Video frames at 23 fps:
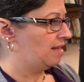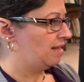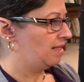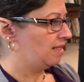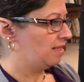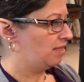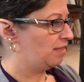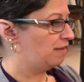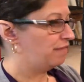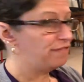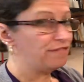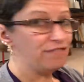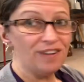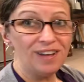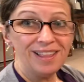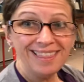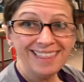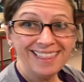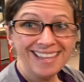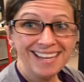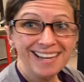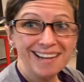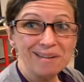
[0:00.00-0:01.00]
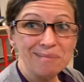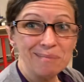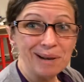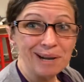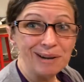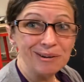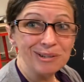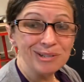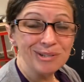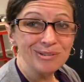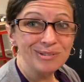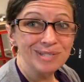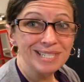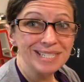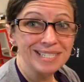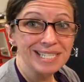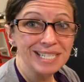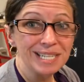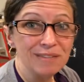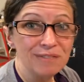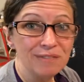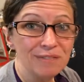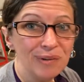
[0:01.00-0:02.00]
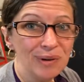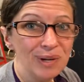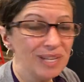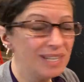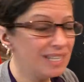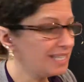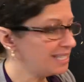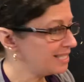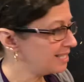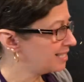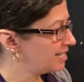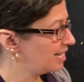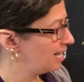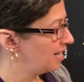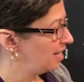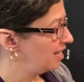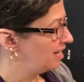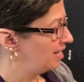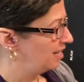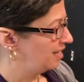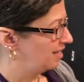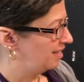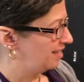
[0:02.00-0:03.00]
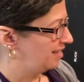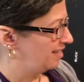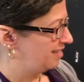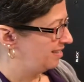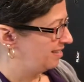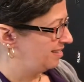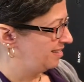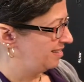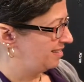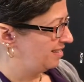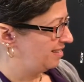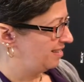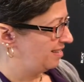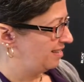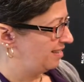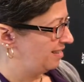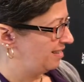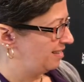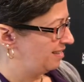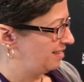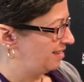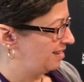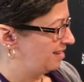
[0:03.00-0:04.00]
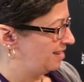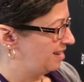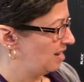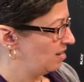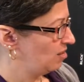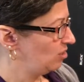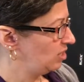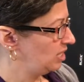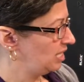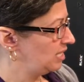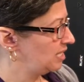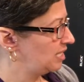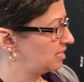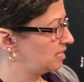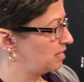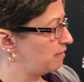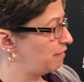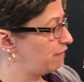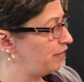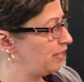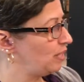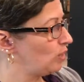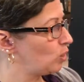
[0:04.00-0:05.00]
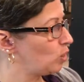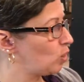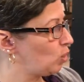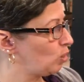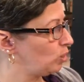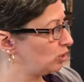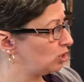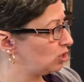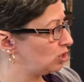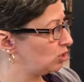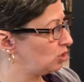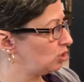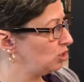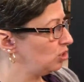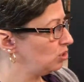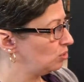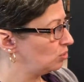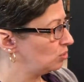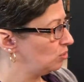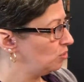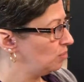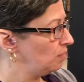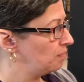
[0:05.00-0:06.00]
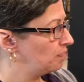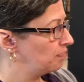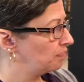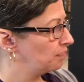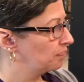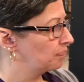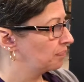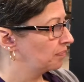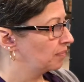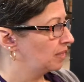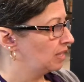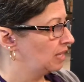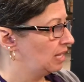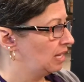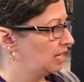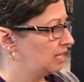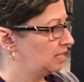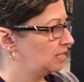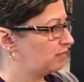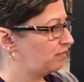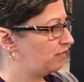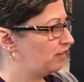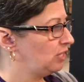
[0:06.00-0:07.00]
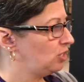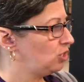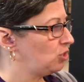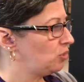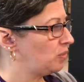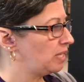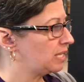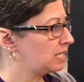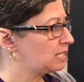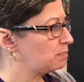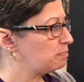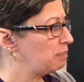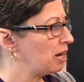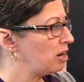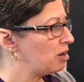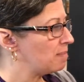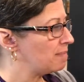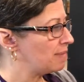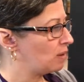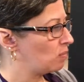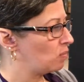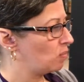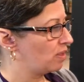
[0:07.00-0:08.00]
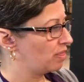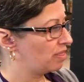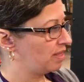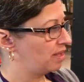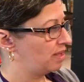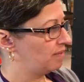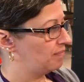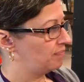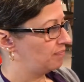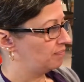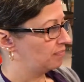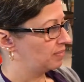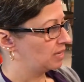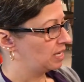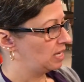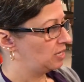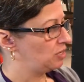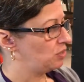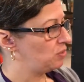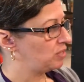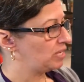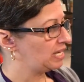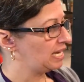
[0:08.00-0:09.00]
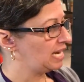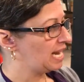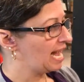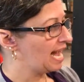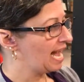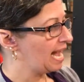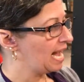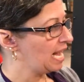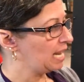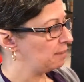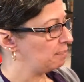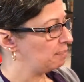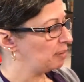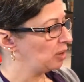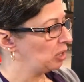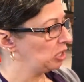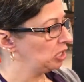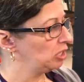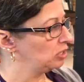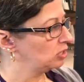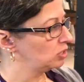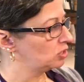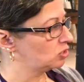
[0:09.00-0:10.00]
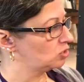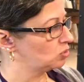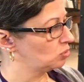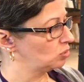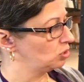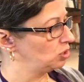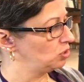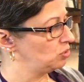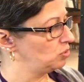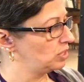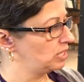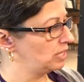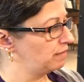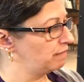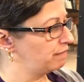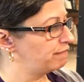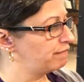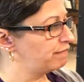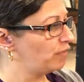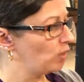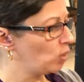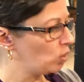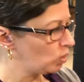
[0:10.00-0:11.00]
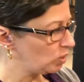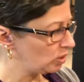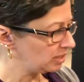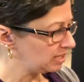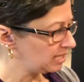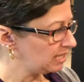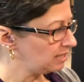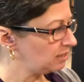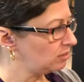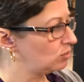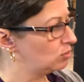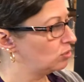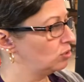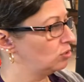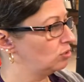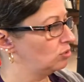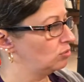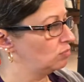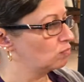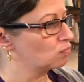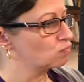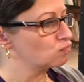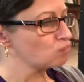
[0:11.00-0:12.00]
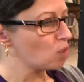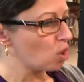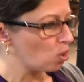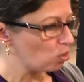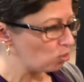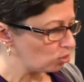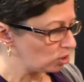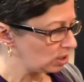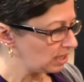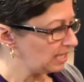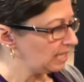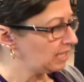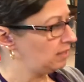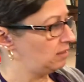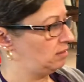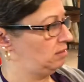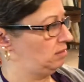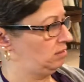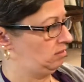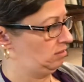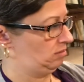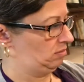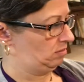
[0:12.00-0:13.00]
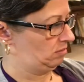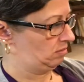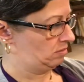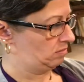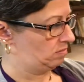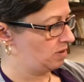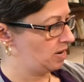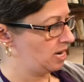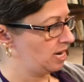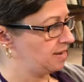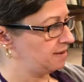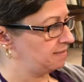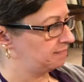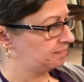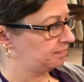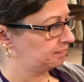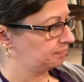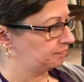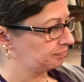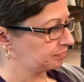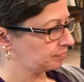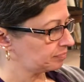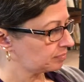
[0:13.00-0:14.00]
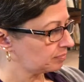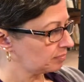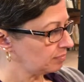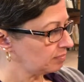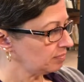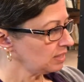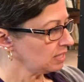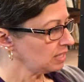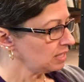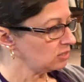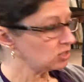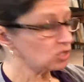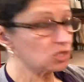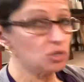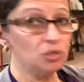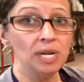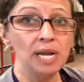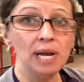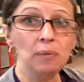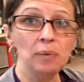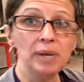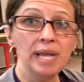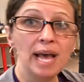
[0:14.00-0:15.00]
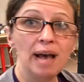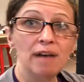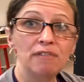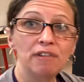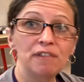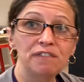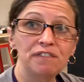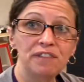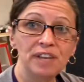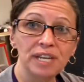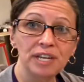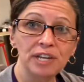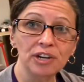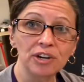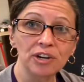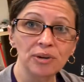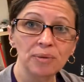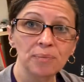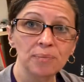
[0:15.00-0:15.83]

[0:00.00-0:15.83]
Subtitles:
The fun thing about using tinfoil is that not only does it feel cool to do, it's fun to experiment with it. And you can add parts or you can fold it or roll it, right? So now we have a figure.